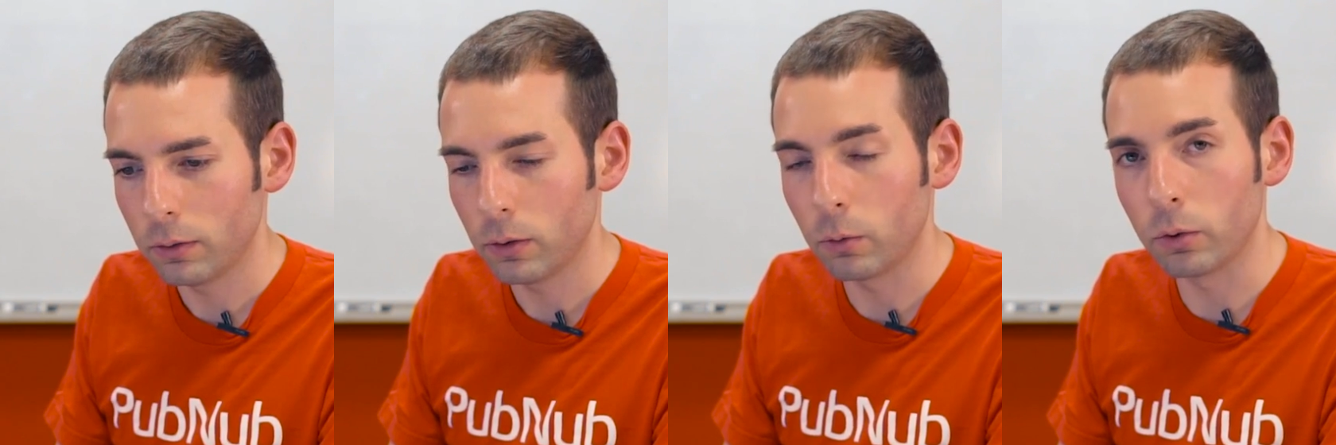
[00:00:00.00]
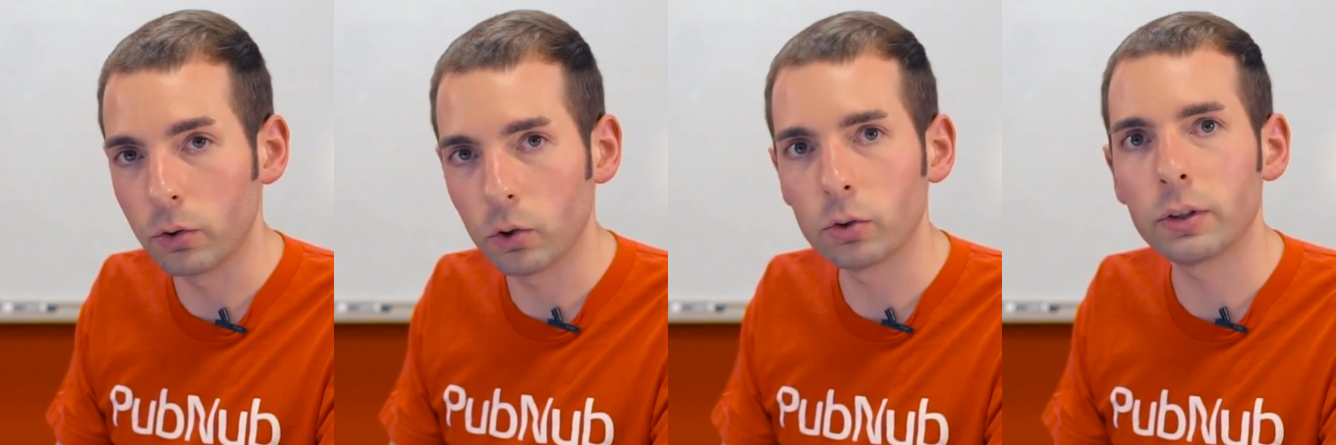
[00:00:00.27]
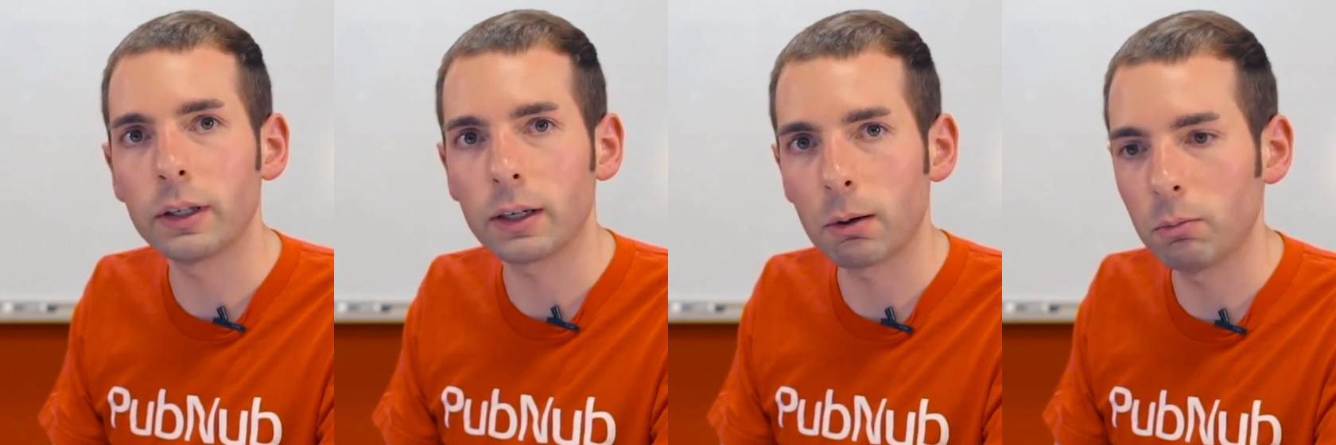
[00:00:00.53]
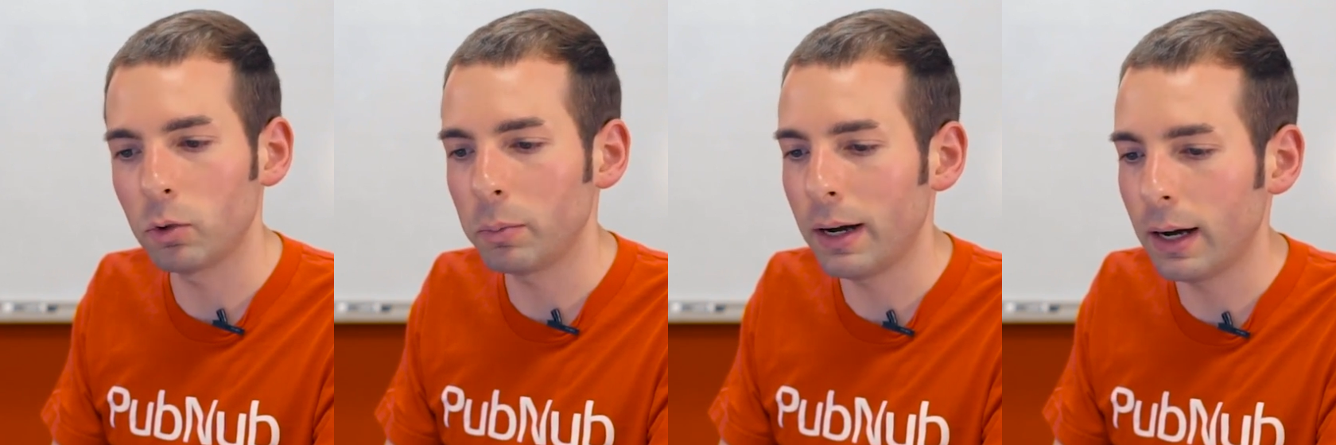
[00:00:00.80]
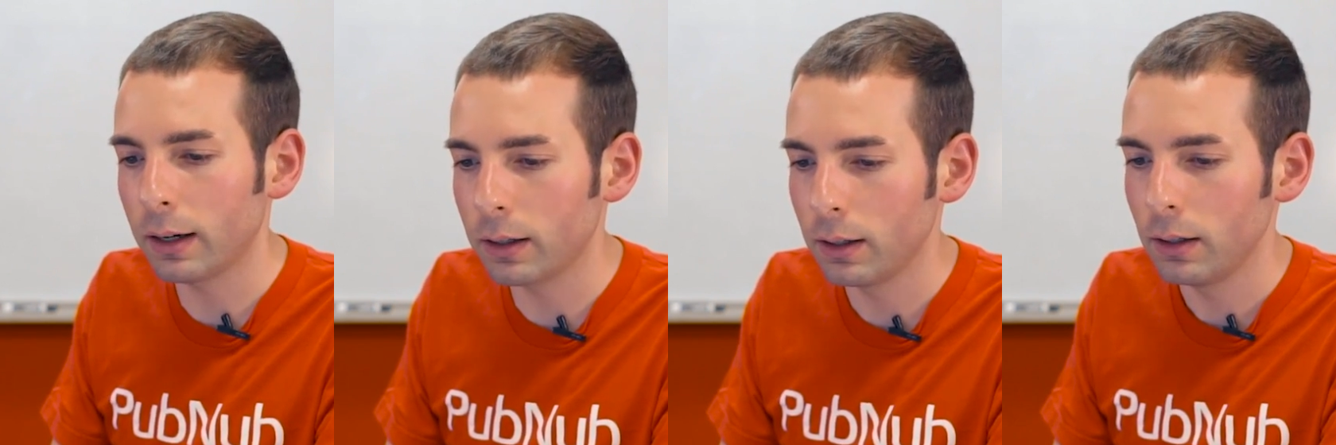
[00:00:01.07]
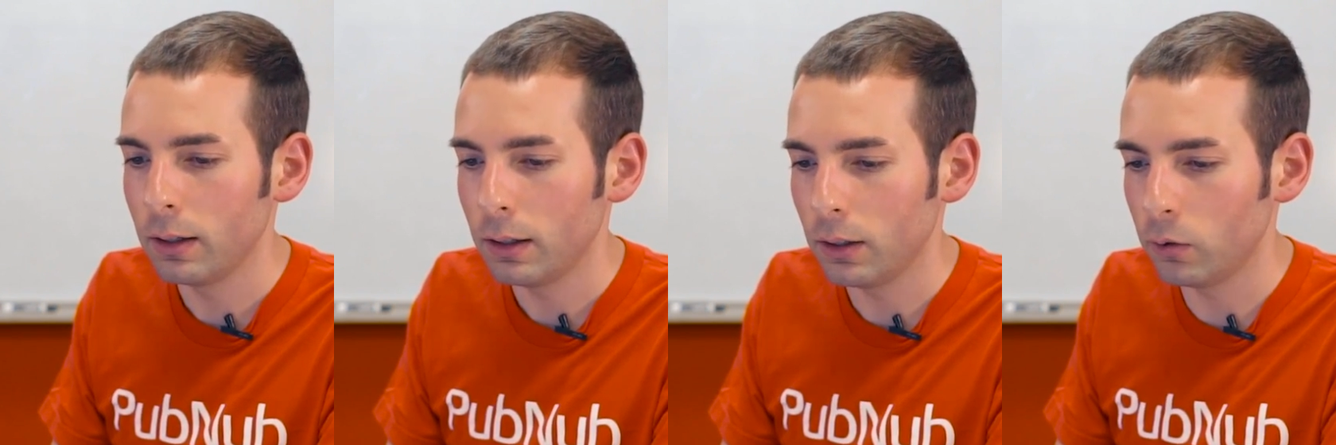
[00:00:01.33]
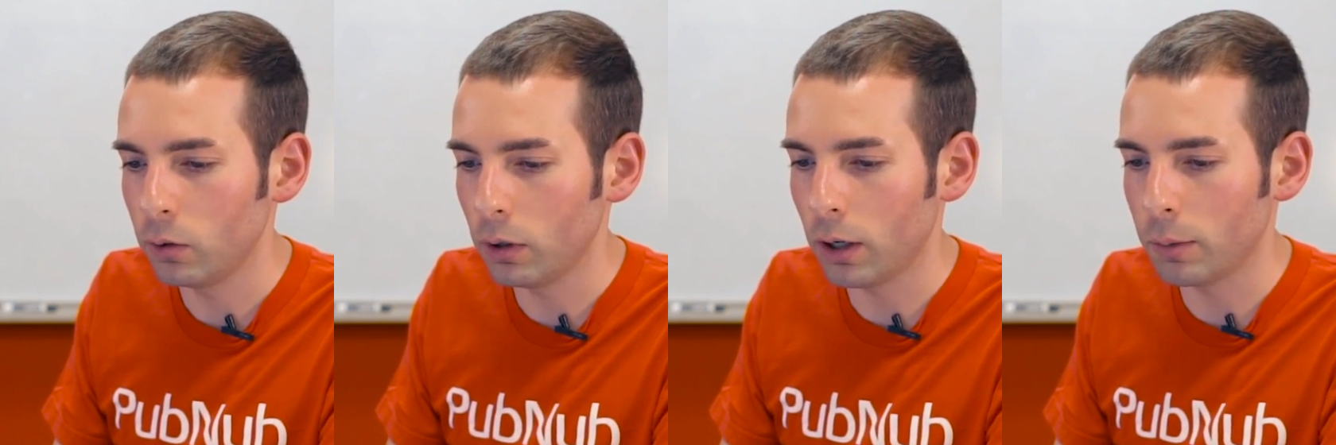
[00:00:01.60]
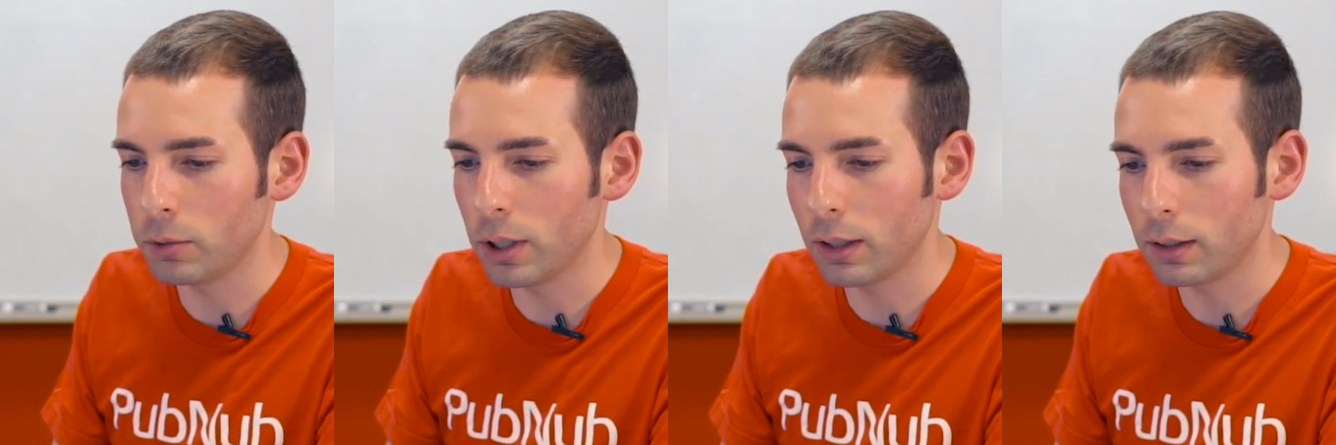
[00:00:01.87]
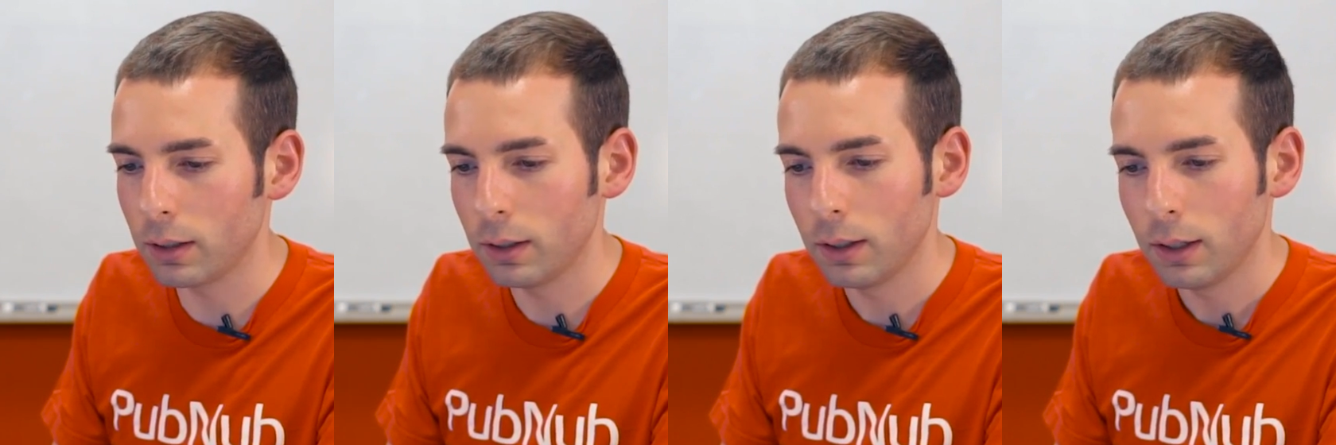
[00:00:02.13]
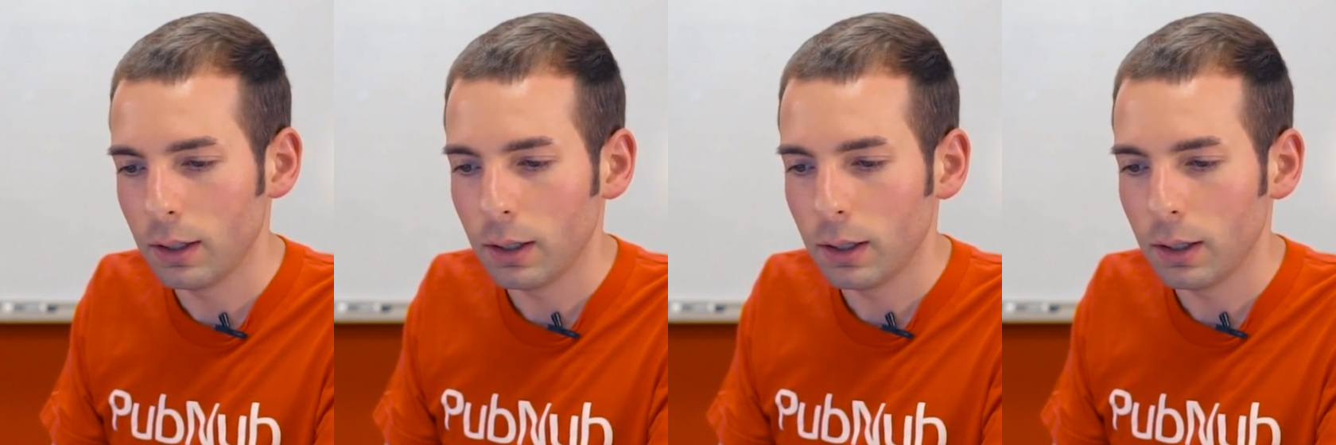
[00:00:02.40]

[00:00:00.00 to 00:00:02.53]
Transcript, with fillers: The result that comes back is an object,